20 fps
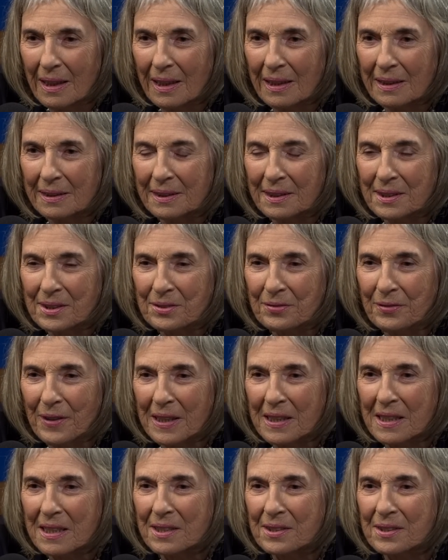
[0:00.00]
Yes, it's
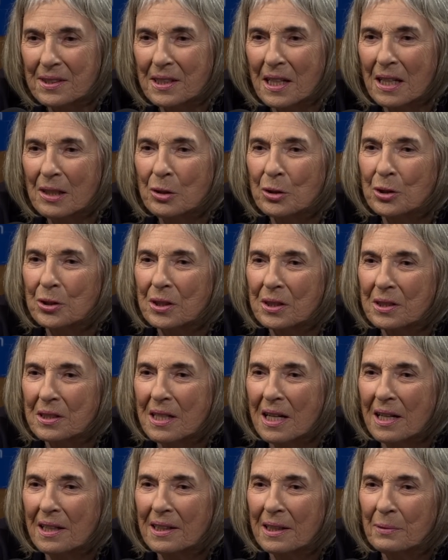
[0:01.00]
funny, isn't it? I look at it
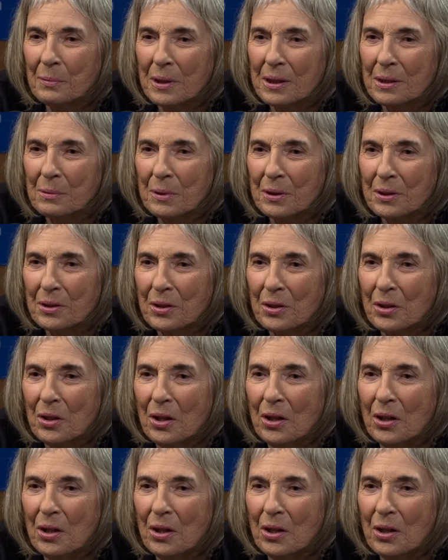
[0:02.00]
now and I wonder what on